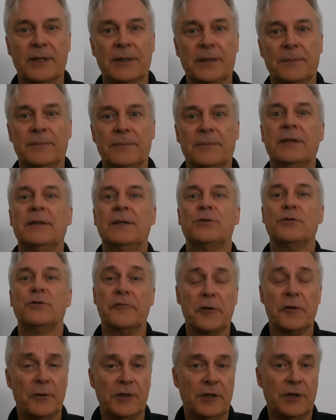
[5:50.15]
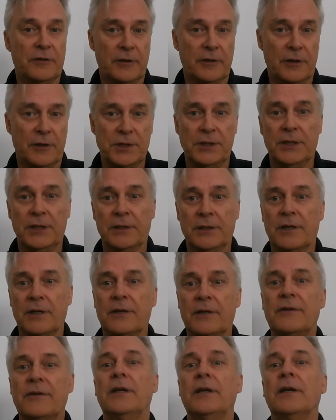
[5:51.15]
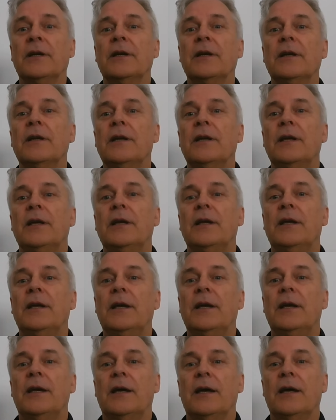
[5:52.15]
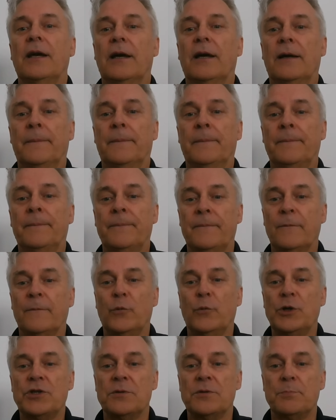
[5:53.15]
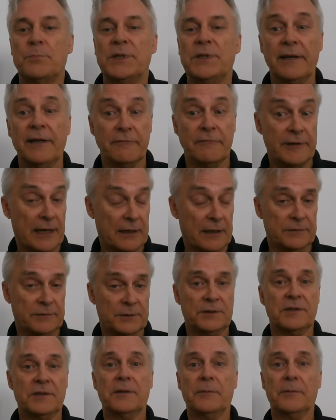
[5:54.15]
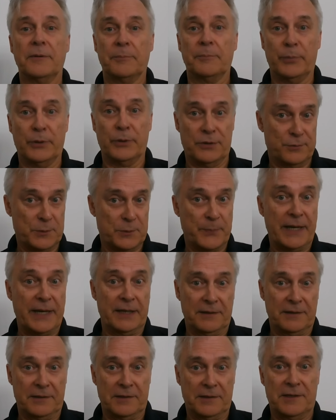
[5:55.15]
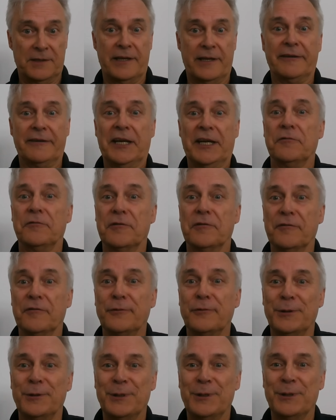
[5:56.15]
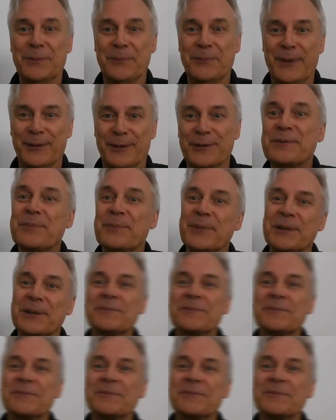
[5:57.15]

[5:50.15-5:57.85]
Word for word: um, two hundred euros a year, nothing um, which is particularly relevant to the person who's paying the, their eight hundred forty a month.